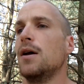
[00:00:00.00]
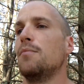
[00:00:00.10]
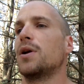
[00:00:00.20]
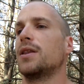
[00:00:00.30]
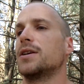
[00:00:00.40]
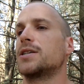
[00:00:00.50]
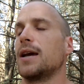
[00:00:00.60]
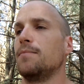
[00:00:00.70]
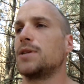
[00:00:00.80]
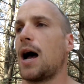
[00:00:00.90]
But at the
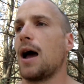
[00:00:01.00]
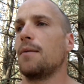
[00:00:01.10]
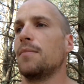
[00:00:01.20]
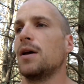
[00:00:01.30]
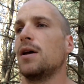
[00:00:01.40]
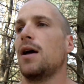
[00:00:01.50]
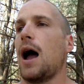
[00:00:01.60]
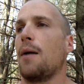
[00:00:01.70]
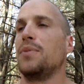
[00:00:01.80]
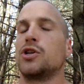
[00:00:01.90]
same time,
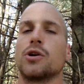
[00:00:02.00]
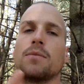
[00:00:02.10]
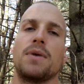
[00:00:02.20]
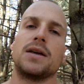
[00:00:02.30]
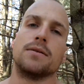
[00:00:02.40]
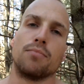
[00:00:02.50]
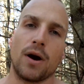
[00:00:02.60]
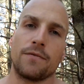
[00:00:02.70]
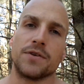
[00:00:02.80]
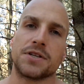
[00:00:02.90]
I'll be sure to make you
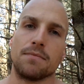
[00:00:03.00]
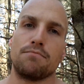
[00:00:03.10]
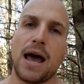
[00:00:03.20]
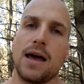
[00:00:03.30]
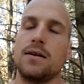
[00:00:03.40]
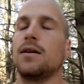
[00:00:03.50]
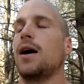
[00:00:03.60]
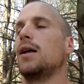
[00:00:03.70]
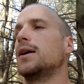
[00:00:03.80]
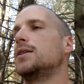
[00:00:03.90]
breakfast in bed.
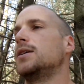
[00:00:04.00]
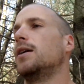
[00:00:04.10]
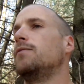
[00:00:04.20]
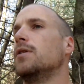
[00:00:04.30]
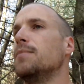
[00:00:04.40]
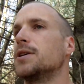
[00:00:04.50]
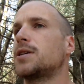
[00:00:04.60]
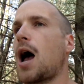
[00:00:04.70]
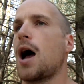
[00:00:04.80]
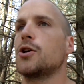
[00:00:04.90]
I like to give you a
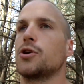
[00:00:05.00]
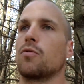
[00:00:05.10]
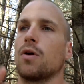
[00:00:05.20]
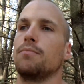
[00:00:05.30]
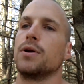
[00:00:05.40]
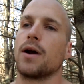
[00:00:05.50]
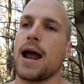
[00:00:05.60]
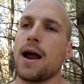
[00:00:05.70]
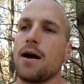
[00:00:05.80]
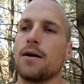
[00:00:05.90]
massage. I'll rub your
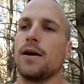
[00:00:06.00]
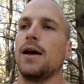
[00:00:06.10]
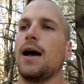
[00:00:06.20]
hair.